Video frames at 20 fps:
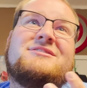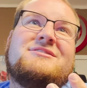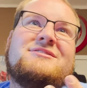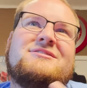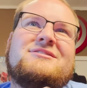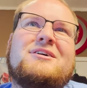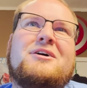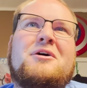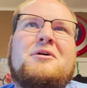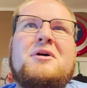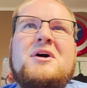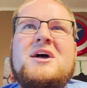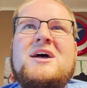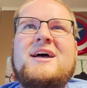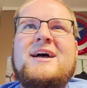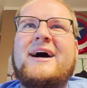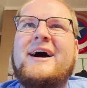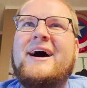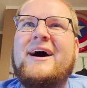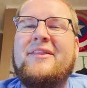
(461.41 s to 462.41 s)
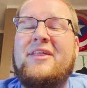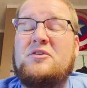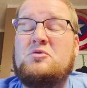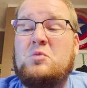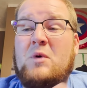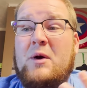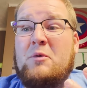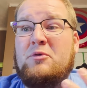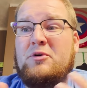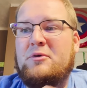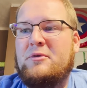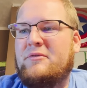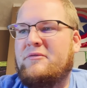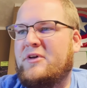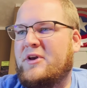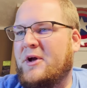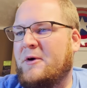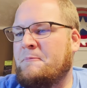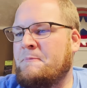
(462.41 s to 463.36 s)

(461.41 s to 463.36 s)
So that's why we're doing the video.